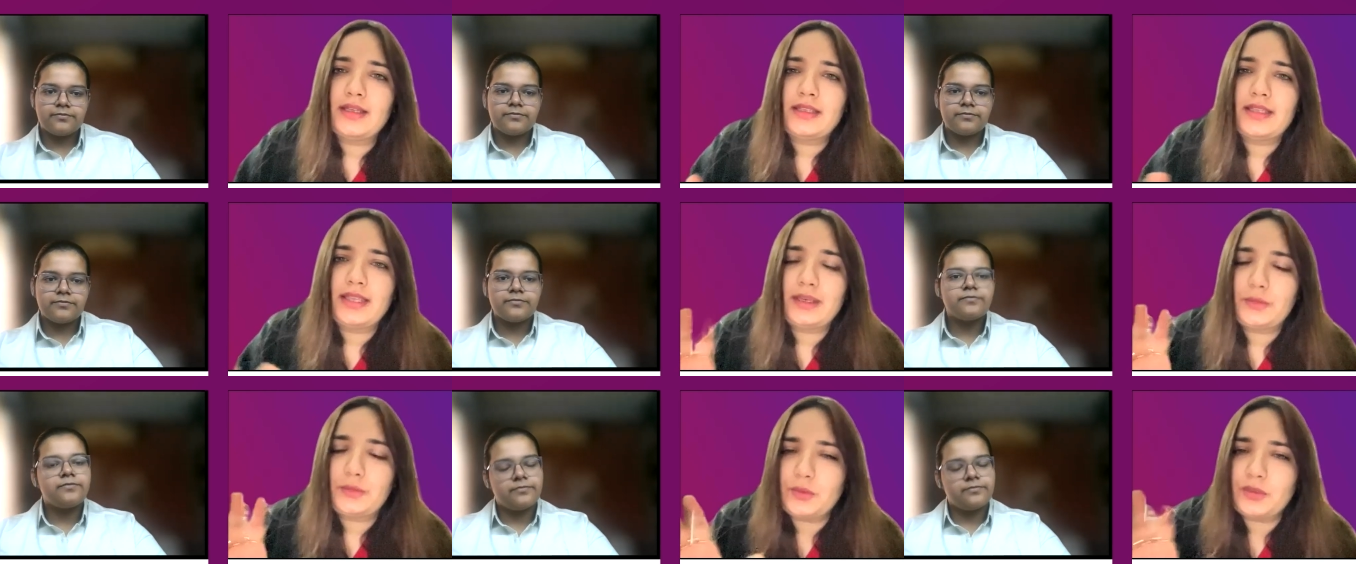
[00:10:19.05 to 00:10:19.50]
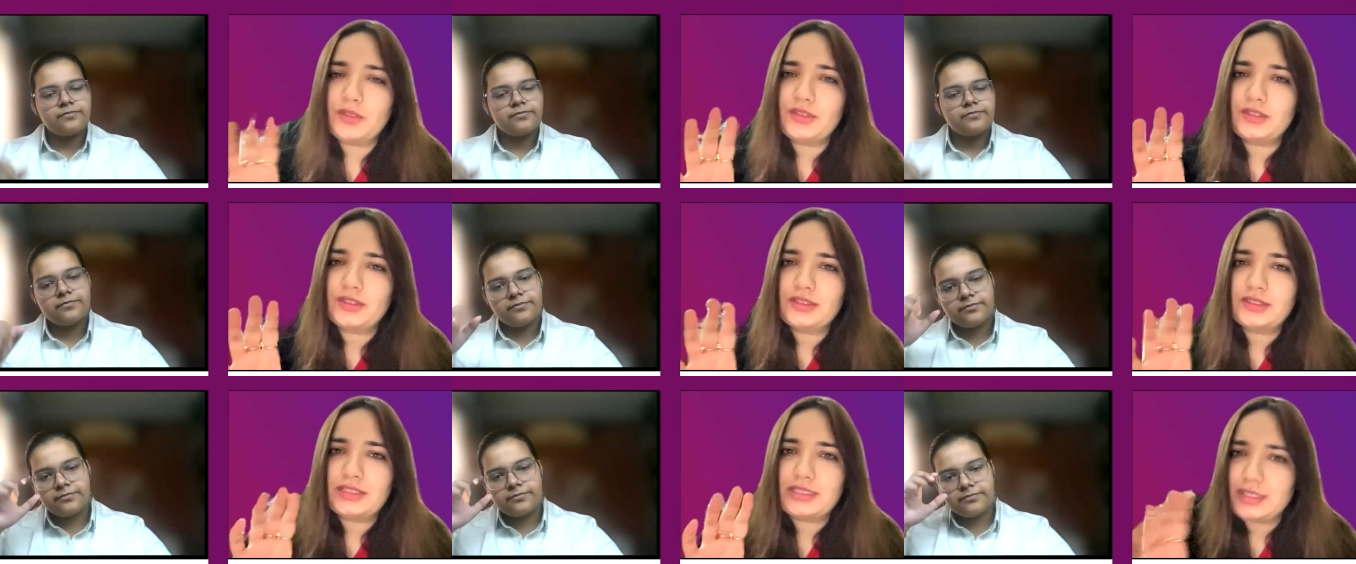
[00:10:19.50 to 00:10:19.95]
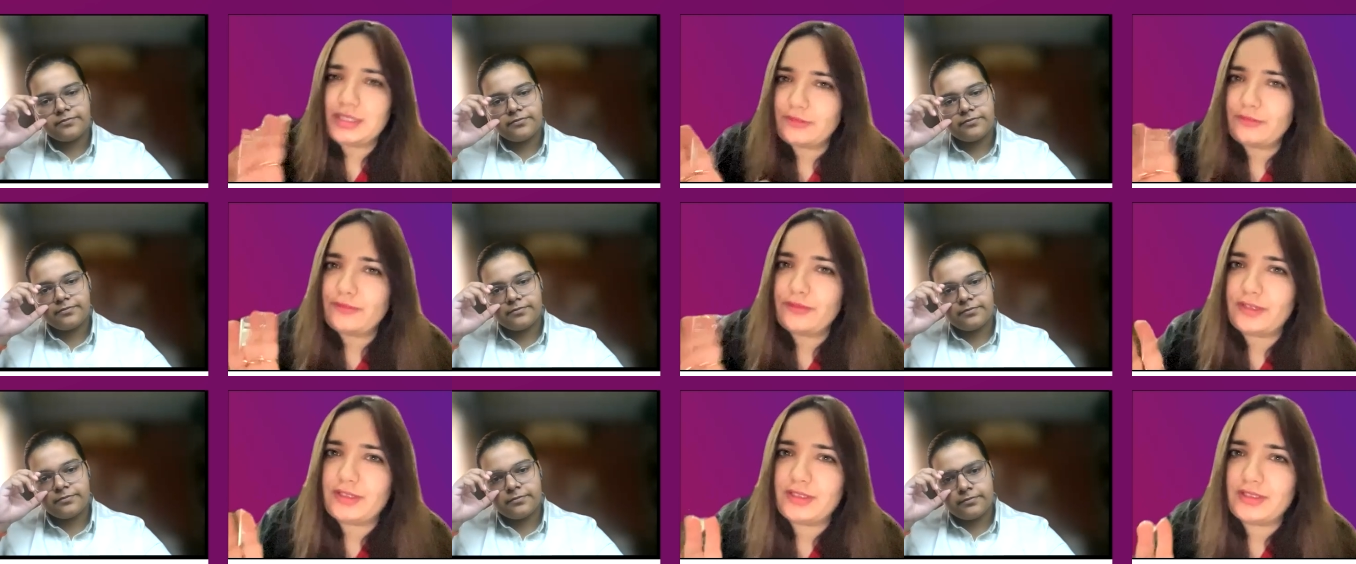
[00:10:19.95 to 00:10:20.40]
Speaker 1: It was
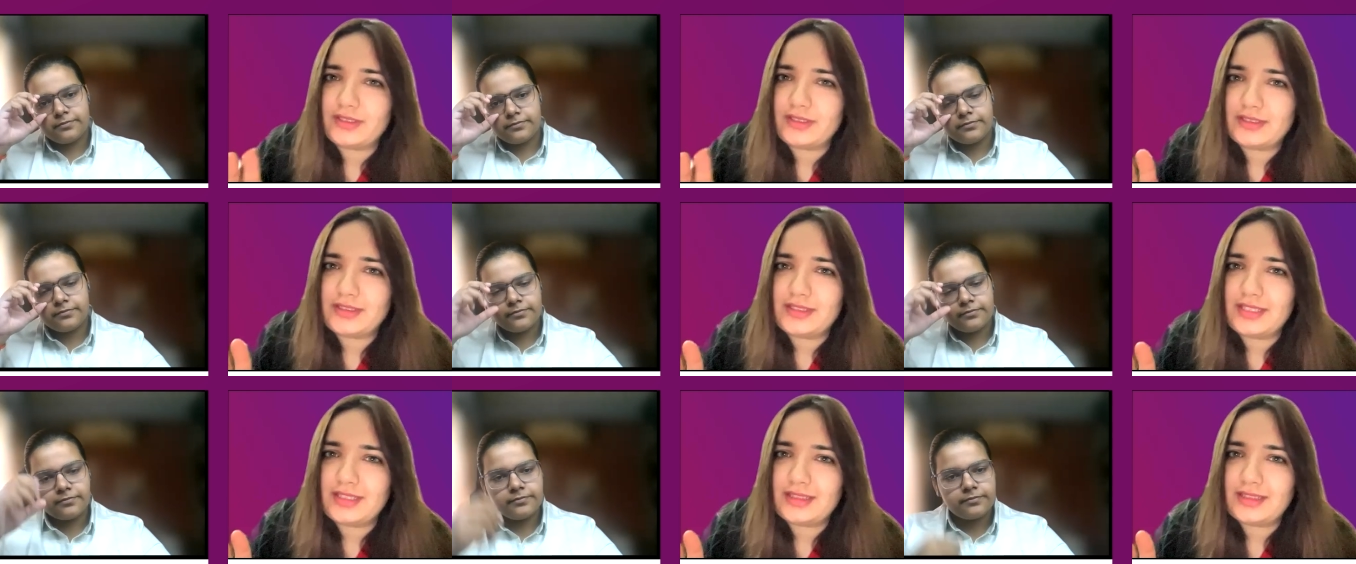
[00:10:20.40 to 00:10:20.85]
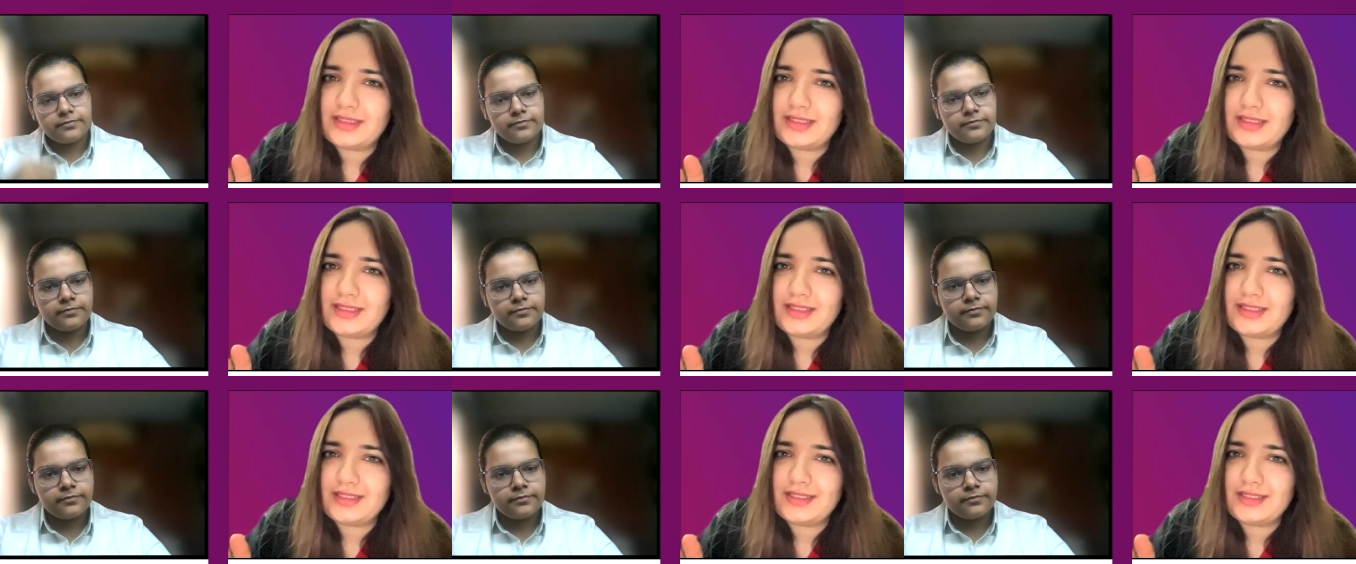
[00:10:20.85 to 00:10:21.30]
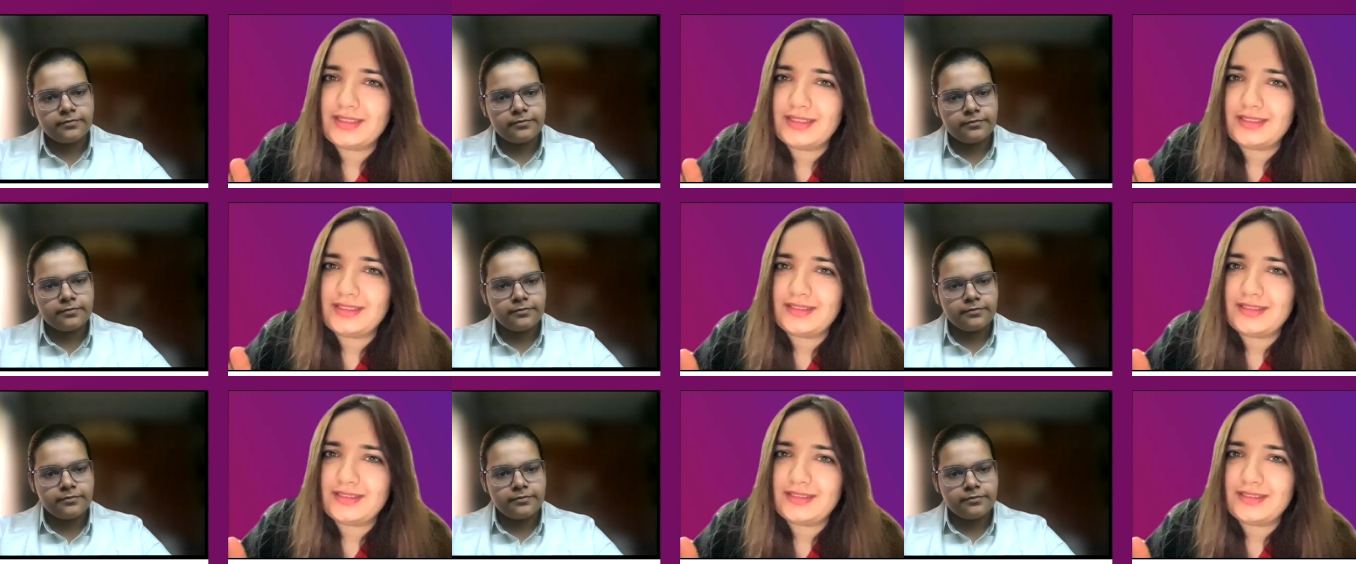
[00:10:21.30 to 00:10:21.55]
different than the,